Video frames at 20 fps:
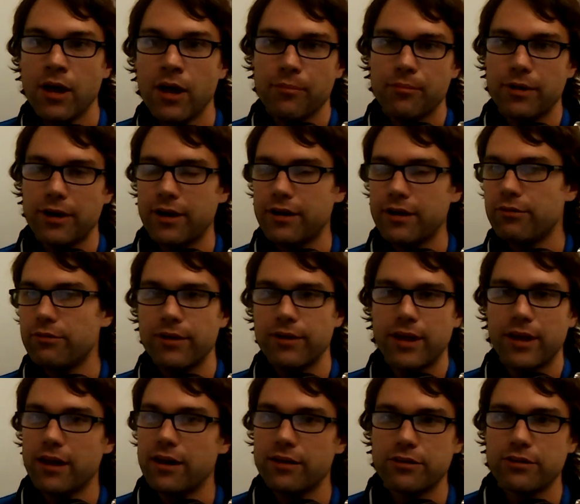But I don't want
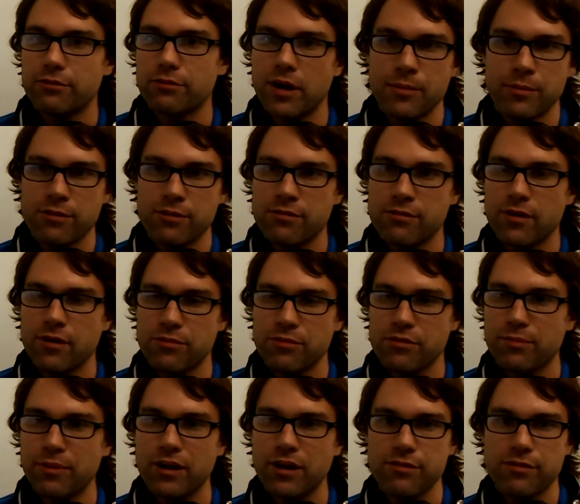to get into Riemann sums
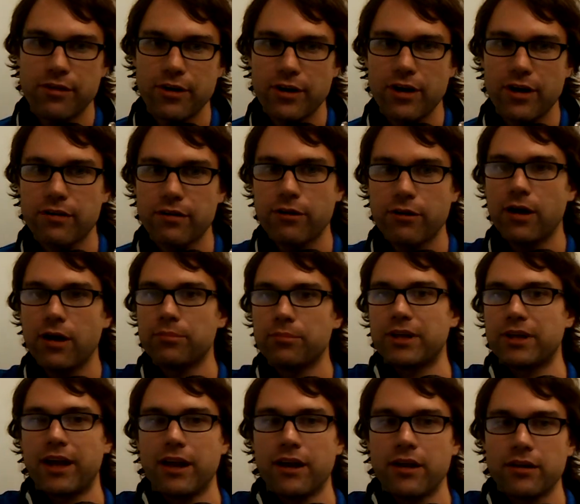because they're kind of
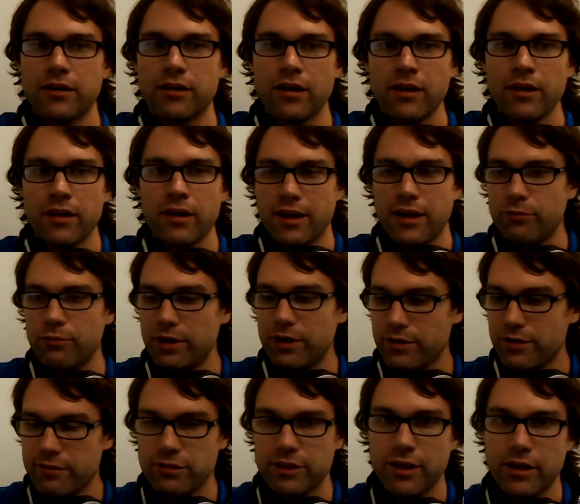complicated. And we
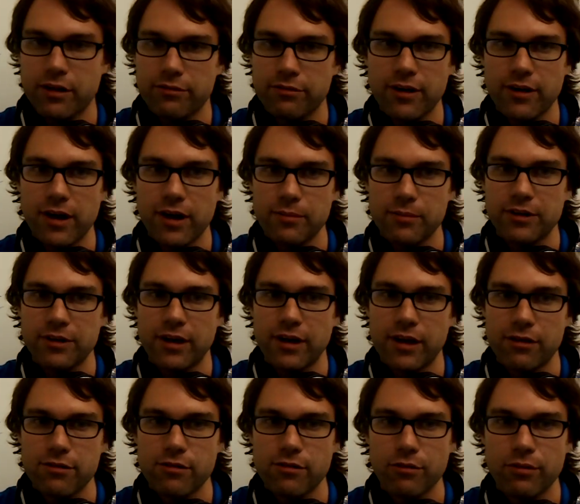don't have a lot of time today.
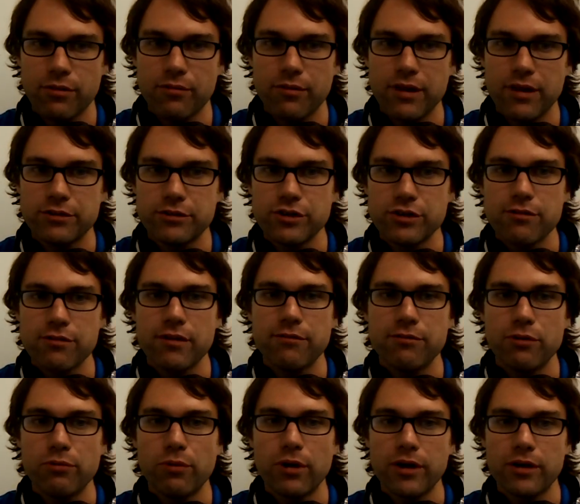So just if
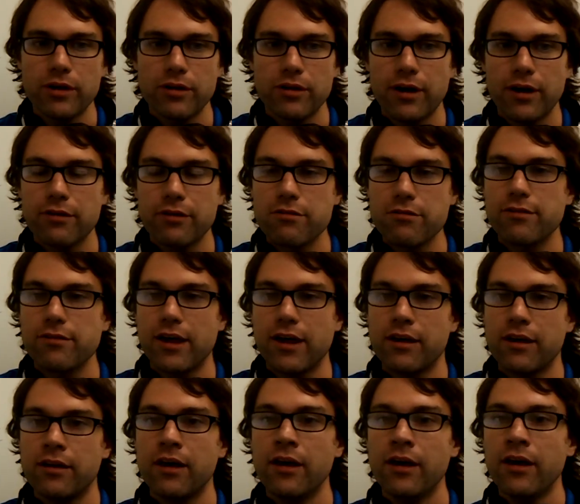you want to
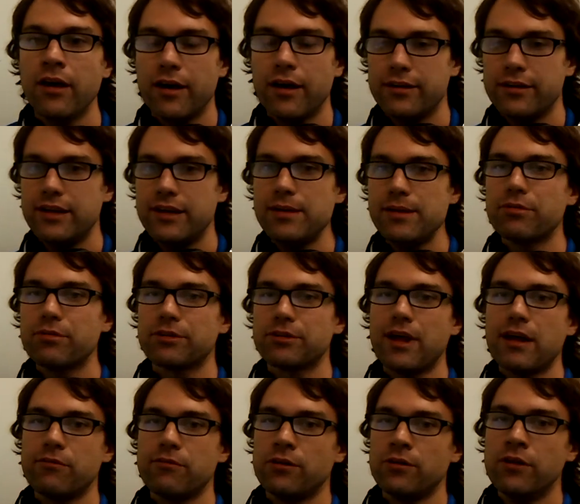understand a deeper
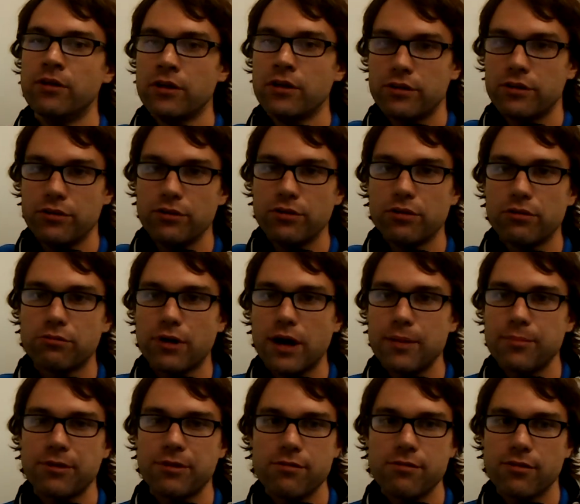level, Google
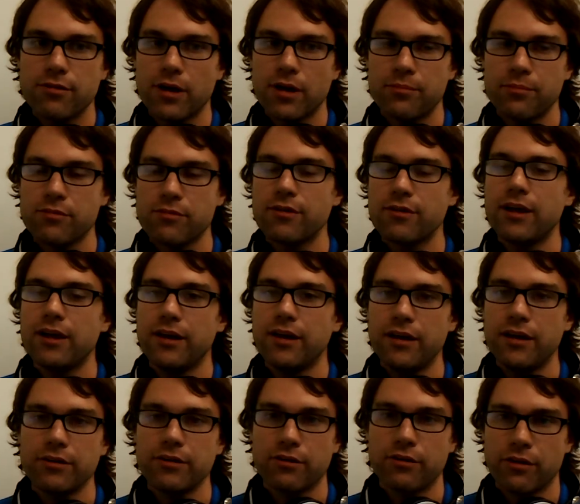Riemann sums and
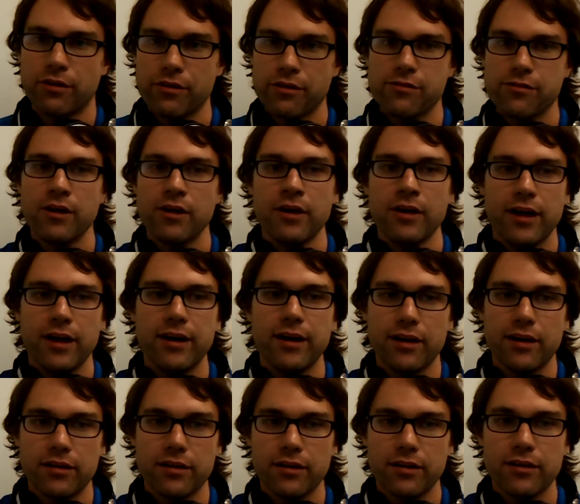integrals, and
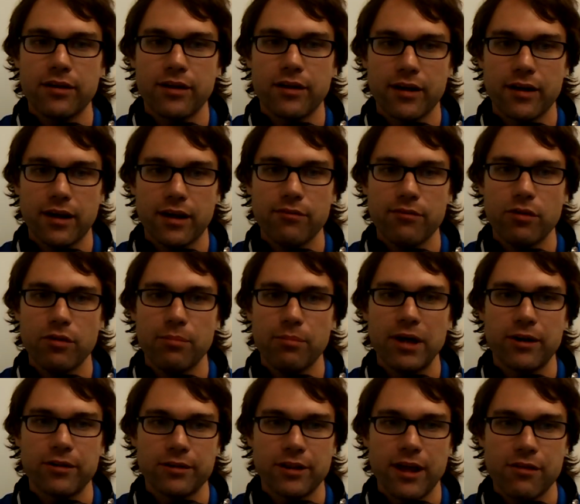it'll kind of give you a
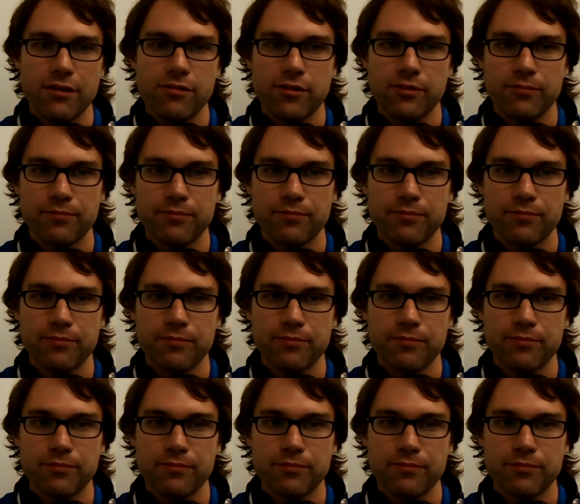better lesson.